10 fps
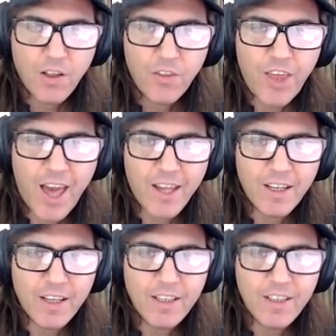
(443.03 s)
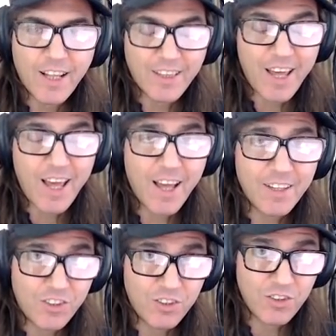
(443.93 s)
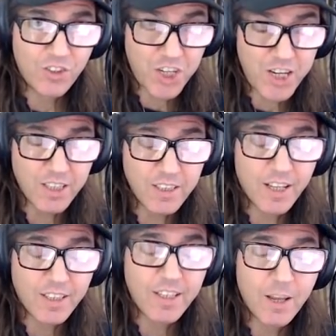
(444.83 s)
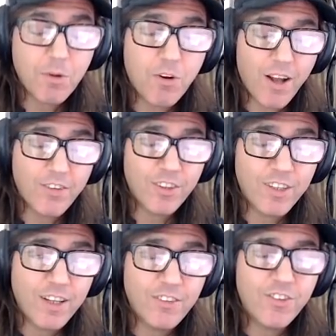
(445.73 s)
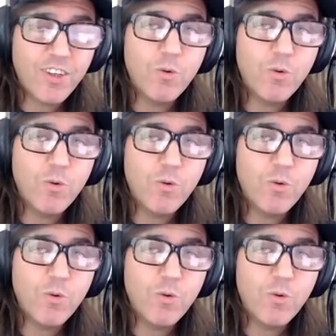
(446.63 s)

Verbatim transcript: that that they had cheated, that the Democrats, the DNC,